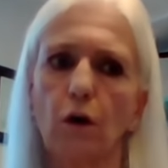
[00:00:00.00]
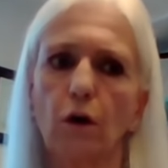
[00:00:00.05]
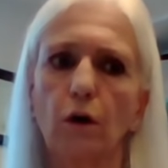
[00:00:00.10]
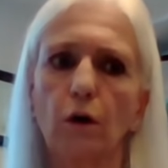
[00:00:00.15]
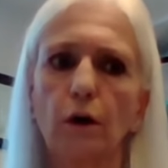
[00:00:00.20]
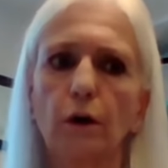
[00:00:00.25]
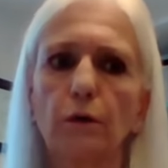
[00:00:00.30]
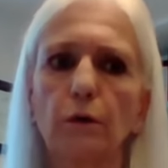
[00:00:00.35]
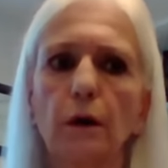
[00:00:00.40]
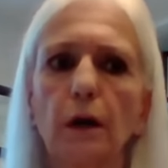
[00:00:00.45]

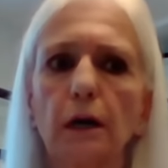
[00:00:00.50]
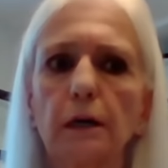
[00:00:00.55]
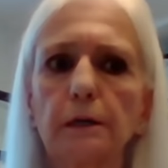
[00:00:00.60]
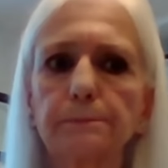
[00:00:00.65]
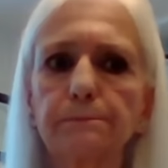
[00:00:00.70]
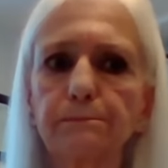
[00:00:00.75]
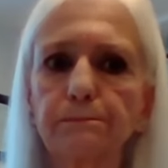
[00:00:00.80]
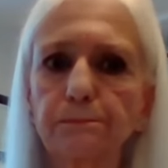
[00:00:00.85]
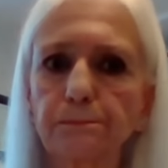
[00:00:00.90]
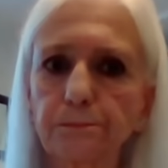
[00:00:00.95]

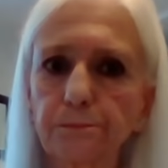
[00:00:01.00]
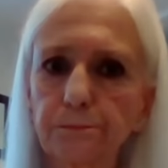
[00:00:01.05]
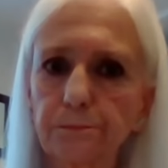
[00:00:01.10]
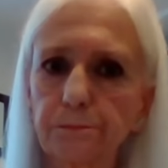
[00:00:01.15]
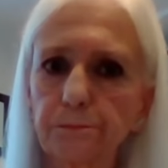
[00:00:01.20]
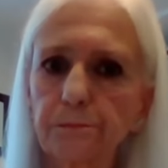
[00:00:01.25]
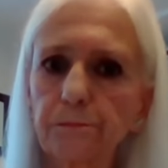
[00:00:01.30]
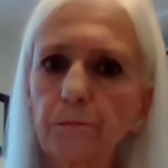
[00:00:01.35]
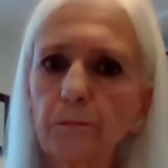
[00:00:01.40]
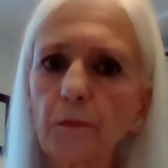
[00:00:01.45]

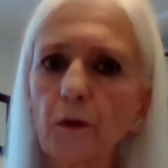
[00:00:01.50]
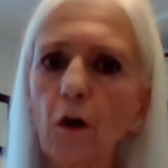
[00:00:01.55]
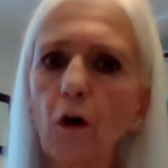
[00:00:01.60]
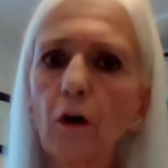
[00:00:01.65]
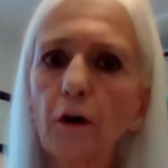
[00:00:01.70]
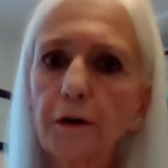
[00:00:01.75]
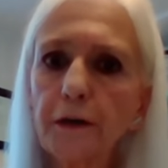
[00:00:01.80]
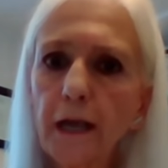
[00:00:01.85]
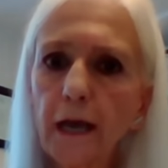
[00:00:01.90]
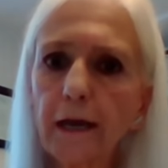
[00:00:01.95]

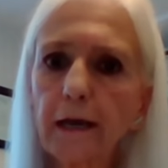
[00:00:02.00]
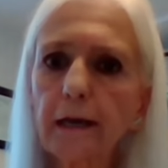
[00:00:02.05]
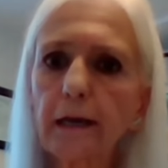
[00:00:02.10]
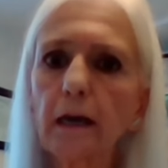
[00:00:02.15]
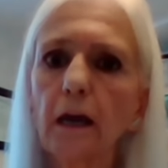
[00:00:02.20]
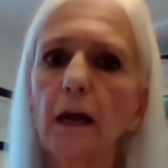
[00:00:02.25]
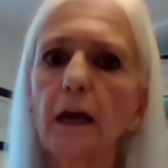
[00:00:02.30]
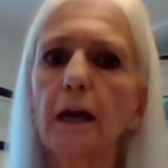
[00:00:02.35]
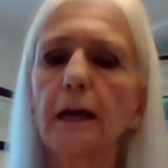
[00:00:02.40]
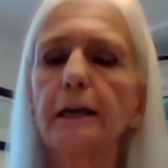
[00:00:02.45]
our
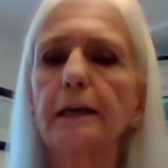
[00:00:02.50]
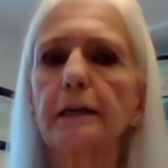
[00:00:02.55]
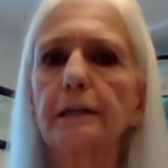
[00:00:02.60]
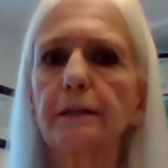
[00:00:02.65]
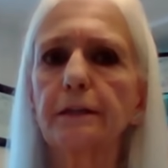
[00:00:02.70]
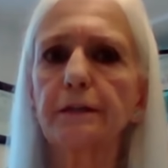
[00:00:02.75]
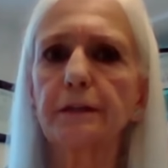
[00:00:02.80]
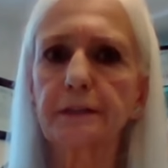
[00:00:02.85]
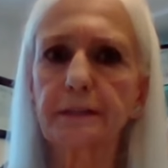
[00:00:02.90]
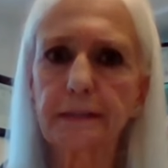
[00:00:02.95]
neck,
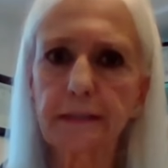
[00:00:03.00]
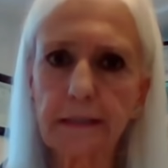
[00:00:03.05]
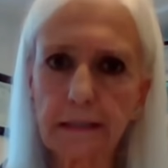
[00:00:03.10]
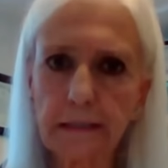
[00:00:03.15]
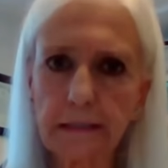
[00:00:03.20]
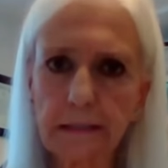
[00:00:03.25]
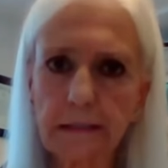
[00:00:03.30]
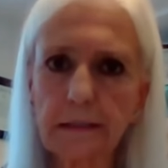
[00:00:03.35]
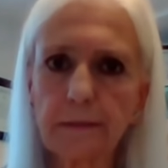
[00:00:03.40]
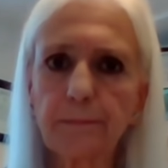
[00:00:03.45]
in the
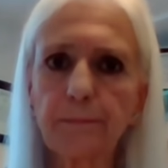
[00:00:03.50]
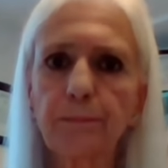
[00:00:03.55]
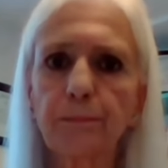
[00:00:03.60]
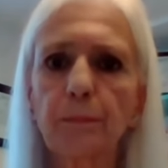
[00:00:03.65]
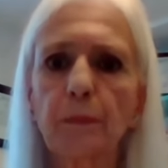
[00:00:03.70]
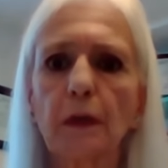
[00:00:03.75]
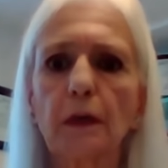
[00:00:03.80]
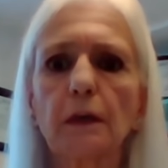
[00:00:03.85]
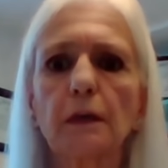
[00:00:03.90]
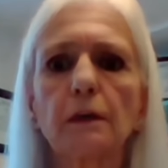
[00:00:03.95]
skin,
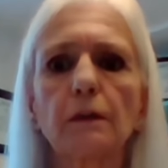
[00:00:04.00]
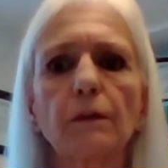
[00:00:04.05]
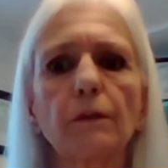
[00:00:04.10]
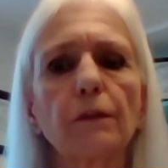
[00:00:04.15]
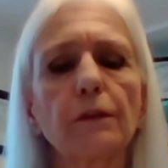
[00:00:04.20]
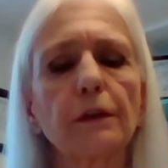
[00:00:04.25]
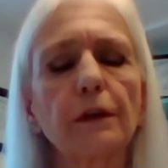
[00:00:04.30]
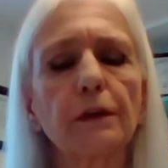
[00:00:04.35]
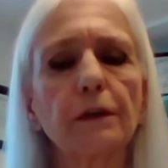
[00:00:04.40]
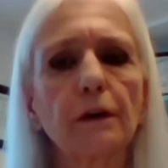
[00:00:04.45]

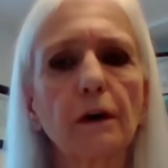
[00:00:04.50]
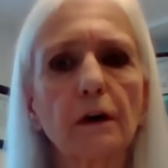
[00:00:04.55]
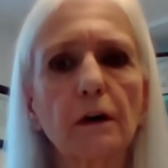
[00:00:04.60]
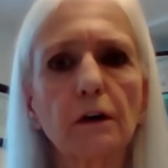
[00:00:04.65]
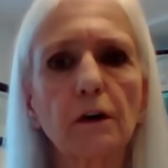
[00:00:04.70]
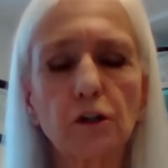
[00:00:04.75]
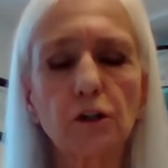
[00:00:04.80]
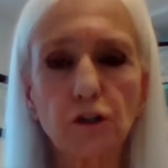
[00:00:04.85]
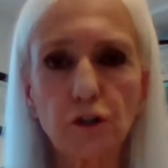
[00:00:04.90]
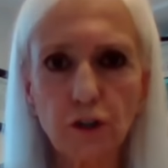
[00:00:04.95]
in
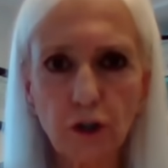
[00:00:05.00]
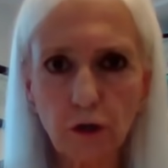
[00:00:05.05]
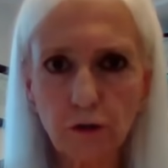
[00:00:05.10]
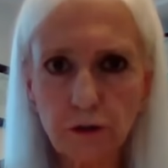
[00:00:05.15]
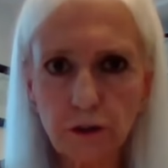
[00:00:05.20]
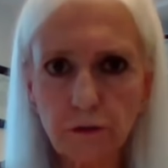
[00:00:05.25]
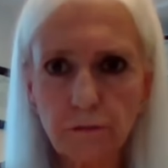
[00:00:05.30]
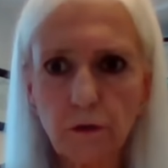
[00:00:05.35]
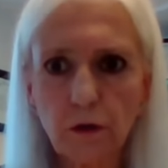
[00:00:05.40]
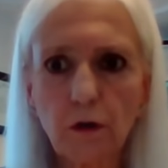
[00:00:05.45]
the
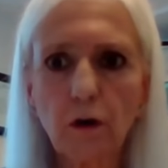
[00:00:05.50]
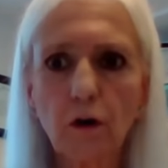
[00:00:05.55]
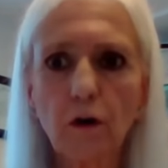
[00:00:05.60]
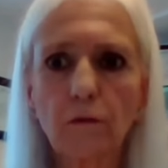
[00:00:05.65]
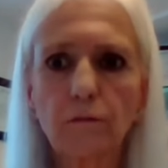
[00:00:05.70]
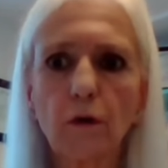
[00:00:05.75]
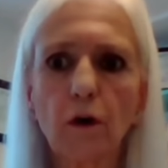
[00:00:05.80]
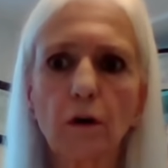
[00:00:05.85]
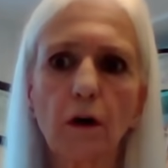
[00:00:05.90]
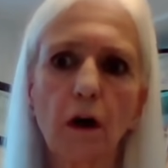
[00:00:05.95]
conjunctiva
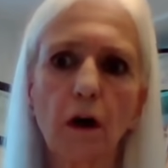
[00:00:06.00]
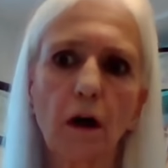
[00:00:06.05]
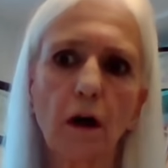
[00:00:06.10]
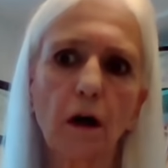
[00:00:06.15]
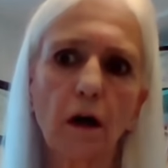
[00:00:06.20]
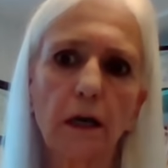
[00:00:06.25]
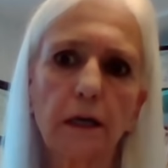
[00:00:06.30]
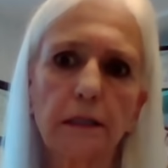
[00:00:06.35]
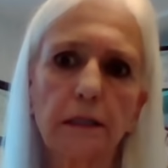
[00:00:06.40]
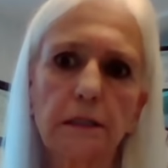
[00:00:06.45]
of our
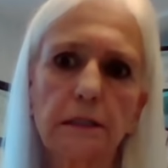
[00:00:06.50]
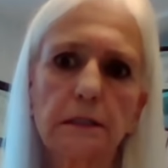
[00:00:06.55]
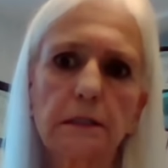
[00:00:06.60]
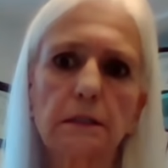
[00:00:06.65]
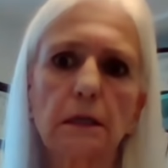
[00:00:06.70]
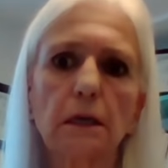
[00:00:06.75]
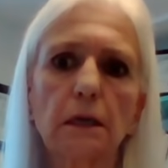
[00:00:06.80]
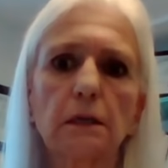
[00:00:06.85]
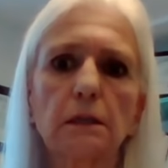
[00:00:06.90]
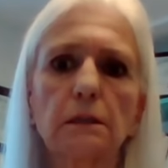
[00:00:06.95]

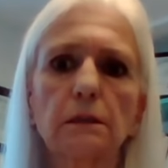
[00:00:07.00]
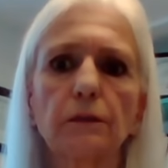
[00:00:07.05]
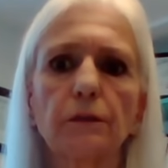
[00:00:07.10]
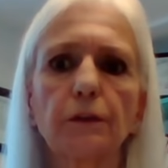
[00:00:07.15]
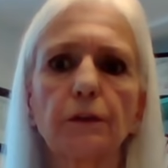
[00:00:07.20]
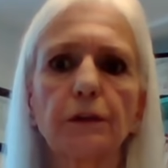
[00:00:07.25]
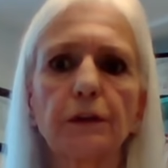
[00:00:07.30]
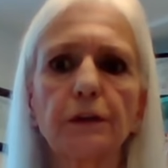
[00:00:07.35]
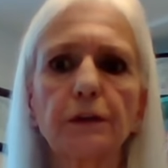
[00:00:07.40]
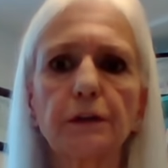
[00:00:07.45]
eyes,
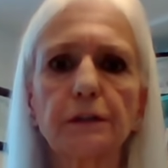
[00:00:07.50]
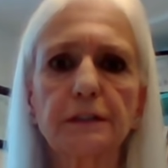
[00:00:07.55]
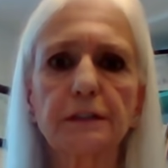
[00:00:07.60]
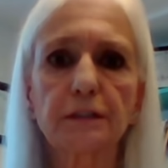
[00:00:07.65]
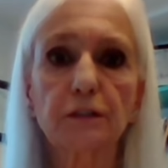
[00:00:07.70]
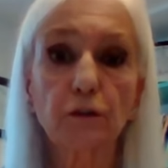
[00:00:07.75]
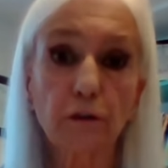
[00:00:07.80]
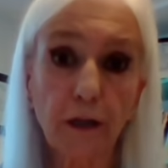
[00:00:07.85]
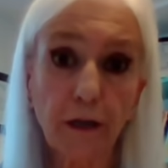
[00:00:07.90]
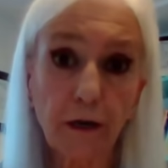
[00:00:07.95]
in the
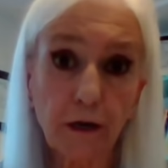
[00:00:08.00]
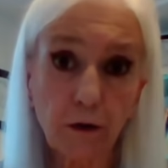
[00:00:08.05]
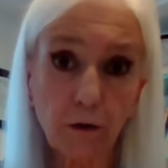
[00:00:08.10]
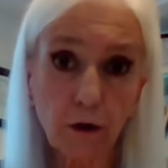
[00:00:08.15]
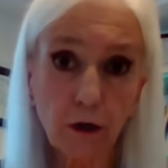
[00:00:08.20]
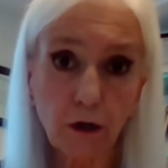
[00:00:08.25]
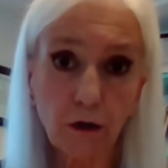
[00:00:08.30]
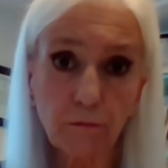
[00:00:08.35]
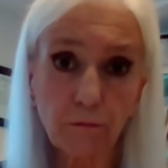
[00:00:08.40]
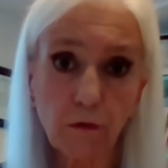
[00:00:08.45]

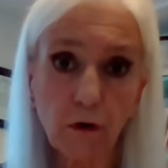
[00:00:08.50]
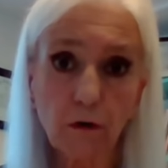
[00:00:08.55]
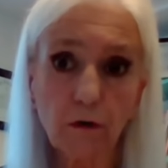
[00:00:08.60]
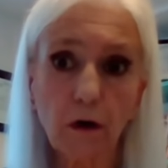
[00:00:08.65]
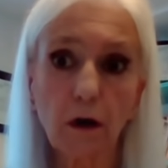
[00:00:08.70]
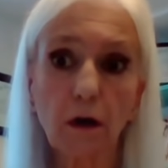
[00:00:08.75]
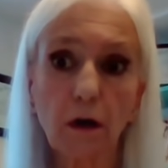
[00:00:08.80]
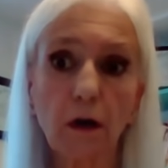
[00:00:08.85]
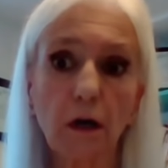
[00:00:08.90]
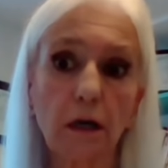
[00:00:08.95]
sclera of
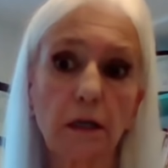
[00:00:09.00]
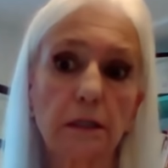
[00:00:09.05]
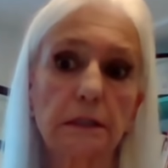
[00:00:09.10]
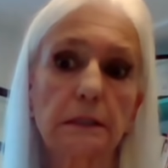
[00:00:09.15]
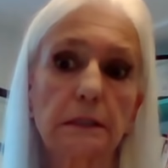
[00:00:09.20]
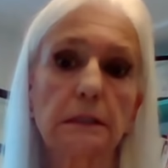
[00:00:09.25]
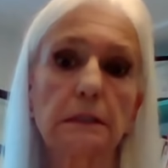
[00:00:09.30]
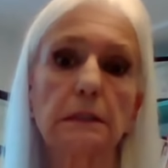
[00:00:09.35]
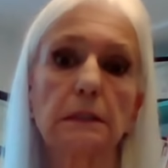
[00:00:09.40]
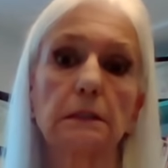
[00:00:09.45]
our
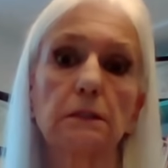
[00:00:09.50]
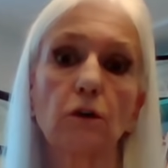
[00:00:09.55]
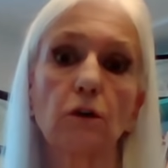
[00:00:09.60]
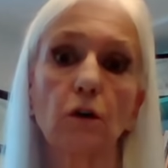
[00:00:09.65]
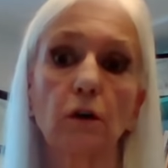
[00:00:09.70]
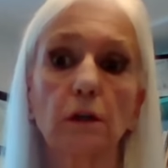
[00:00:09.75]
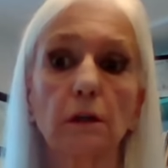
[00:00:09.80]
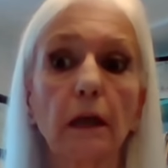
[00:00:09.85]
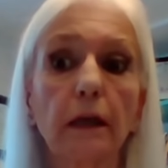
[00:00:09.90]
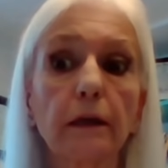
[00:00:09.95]
eyes,
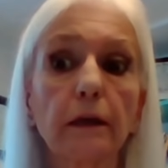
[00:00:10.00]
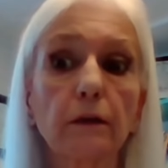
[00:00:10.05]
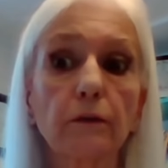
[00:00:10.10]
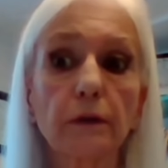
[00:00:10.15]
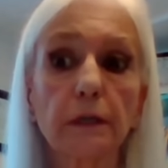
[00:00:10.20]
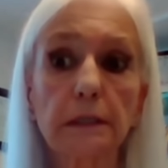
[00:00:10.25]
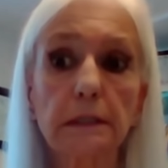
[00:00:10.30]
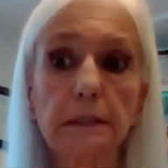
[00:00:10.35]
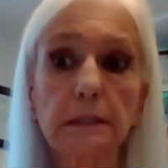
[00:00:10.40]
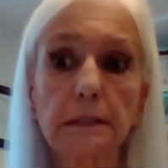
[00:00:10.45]
in our
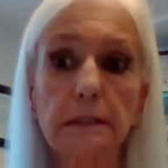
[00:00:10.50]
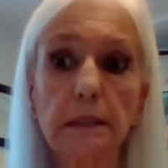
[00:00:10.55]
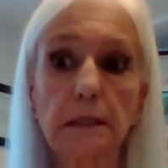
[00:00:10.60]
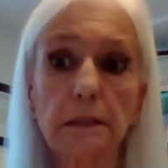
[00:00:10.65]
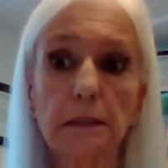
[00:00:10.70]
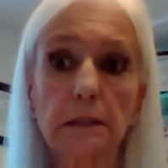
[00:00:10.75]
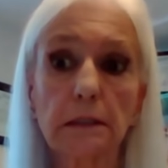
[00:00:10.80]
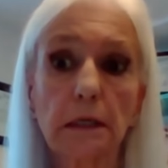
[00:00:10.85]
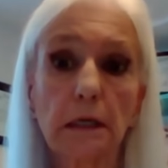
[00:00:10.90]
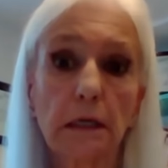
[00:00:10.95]
larynx,
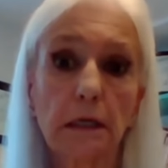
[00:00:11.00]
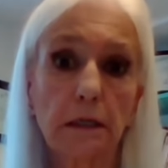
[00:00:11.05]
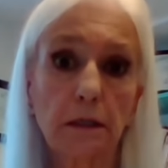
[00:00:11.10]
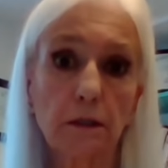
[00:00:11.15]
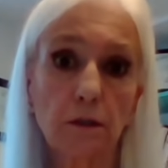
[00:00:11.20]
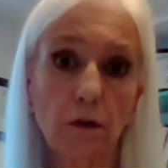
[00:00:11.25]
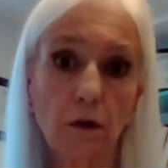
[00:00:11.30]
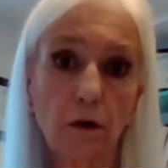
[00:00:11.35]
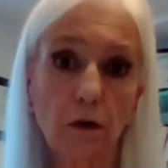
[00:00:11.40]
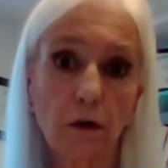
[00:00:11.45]
and
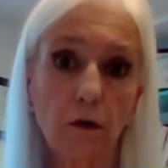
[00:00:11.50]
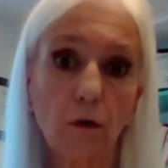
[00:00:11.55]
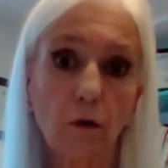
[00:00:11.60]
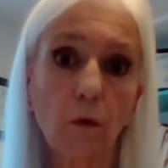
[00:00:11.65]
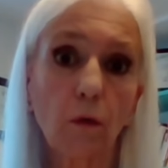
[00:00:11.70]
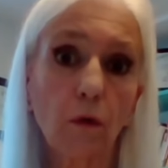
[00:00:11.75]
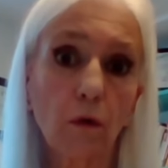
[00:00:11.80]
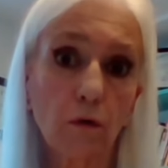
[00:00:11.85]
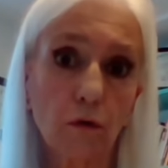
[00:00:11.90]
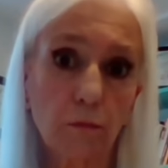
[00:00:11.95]
in
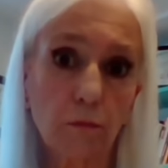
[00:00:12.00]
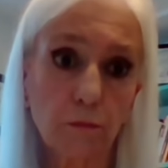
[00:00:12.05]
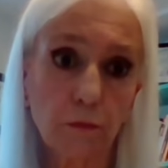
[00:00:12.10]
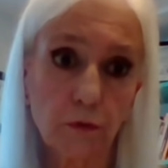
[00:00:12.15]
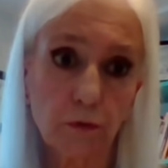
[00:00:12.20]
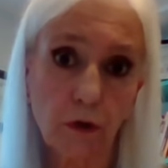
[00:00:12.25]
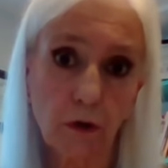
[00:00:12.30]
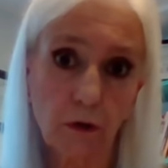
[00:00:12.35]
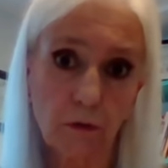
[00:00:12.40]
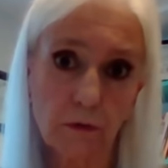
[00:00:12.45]
our oral
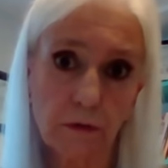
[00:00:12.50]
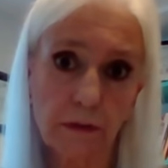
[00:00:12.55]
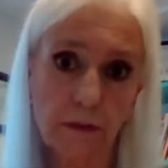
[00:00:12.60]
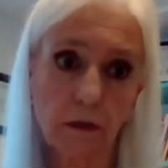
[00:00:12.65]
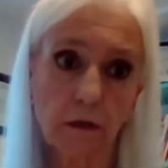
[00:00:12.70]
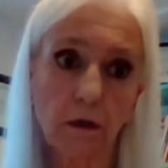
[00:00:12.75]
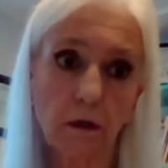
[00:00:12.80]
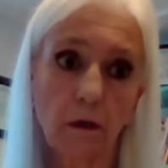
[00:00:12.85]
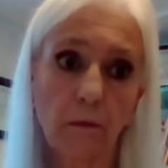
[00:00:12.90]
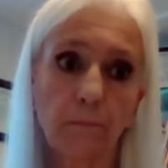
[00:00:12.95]

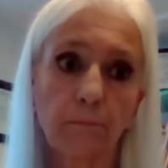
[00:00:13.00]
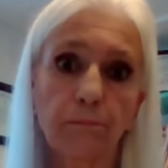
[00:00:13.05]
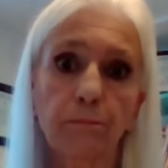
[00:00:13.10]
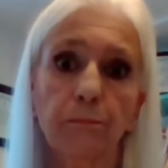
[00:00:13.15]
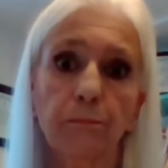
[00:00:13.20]
mucosa.